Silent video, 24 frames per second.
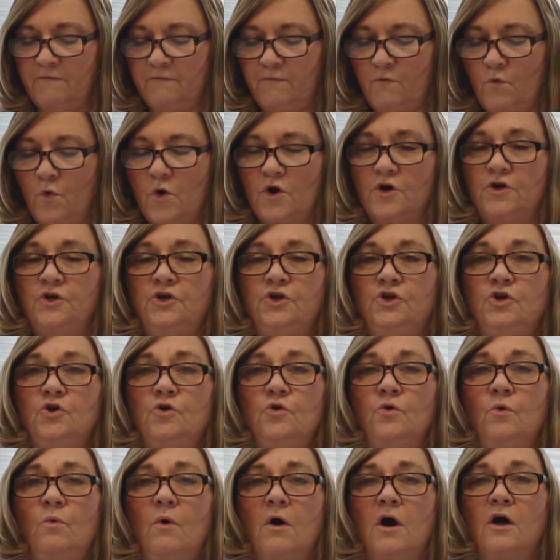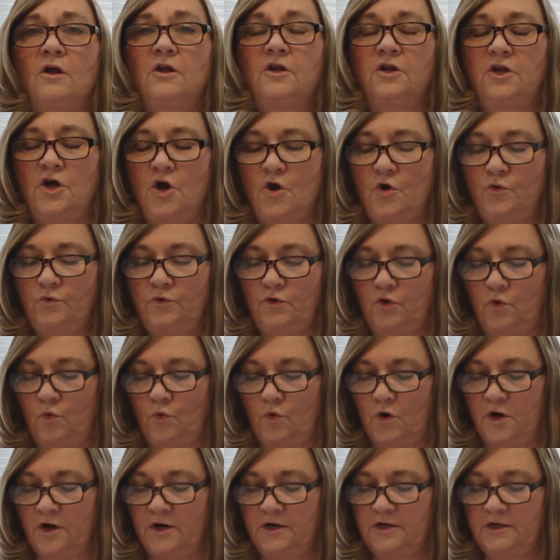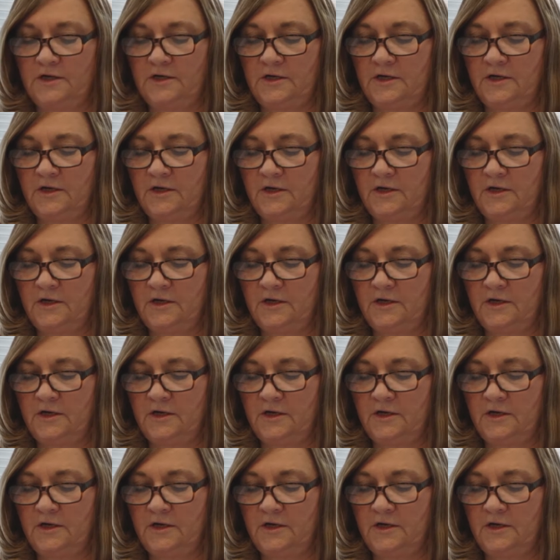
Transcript: For you alone, Lord,